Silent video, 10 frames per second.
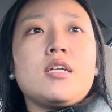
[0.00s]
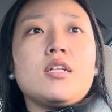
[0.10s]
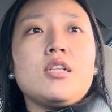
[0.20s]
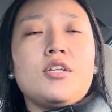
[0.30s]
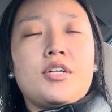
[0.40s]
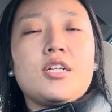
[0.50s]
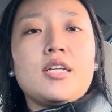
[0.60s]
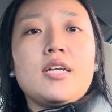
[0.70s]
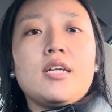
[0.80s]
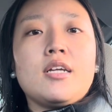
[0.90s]
learned,
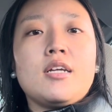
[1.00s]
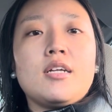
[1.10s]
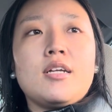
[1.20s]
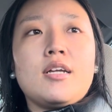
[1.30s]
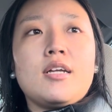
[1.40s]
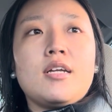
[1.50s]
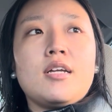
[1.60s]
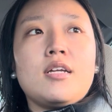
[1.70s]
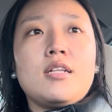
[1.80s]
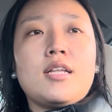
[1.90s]

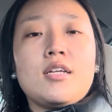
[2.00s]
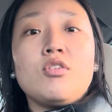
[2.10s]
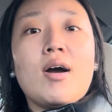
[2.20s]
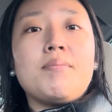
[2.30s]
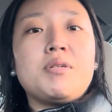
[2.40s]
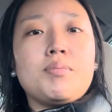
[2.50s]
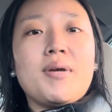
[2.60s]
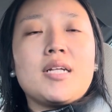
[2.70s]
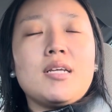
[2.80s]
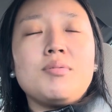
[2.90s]
that you have
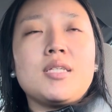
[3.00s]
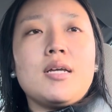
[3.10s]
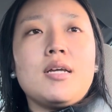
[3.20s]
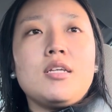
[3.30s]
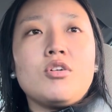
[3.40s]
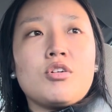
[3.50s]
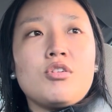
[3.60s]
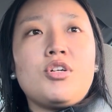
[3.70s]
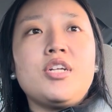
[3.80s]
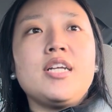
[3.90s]
perspectives. You're
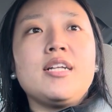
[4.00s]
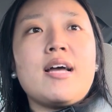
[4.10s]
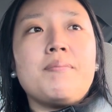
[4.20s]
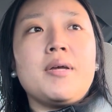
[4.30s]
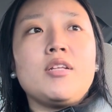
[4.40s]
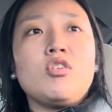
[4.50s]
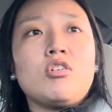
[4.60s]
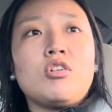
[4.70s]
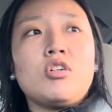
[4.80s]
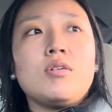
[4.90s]
learning them and
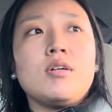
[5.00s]
you're